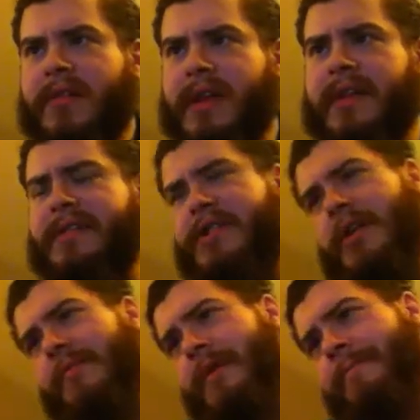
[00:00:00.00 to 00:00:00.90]
Ladies and
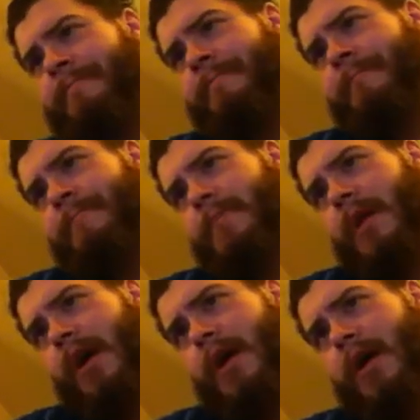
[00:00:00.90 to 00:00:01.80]
gentlemen,
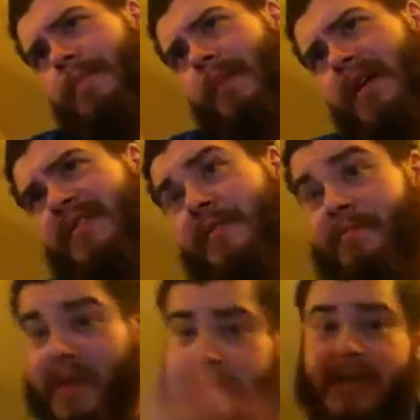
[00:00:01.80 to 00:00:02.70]
I
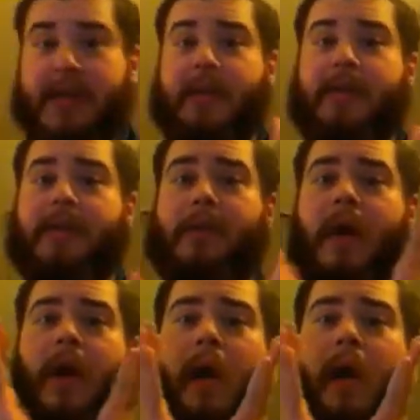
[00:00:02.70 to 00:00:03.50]
submit to you